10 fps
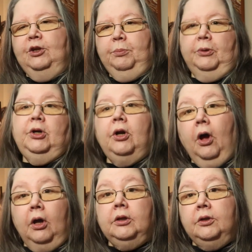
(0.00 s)
you put it
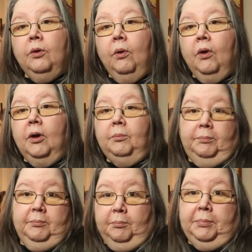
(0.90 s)
on your
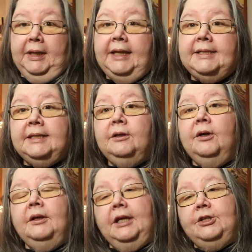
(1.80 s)
plate
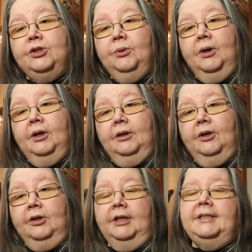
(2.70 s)
that you're
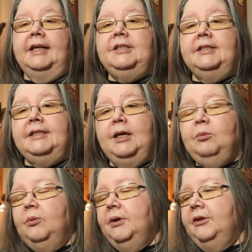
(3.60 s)
going to take it to the
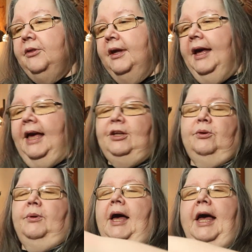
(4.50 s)
table with, and
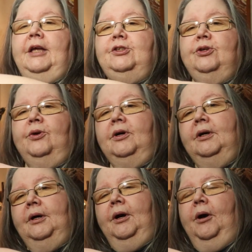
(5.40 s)
you add your
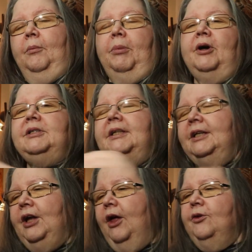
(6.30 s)
parsley
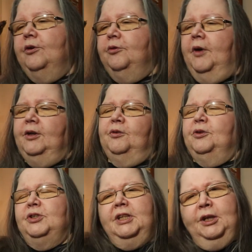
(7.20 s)
and other final
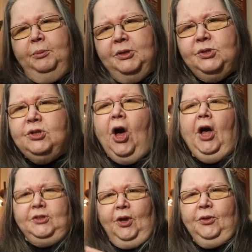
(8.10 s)
flavors, a little bit of
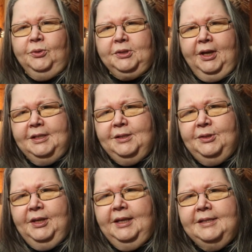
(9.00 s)
sauce, all those kinds of
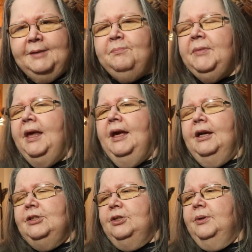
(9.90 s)
things
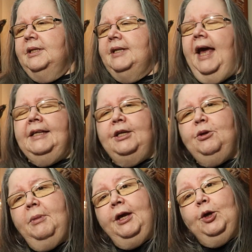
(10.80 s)
to it, and then
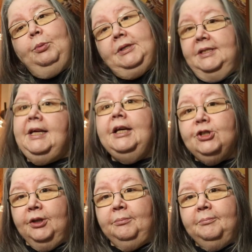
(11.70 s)
you make your
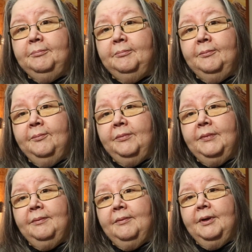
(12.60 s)
presentation
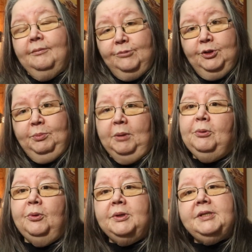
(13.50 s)
to the
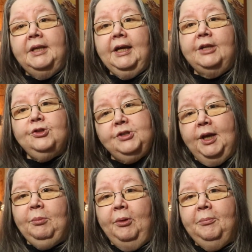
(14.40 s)
people who are sitting at your
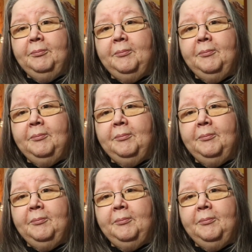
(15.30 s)
table.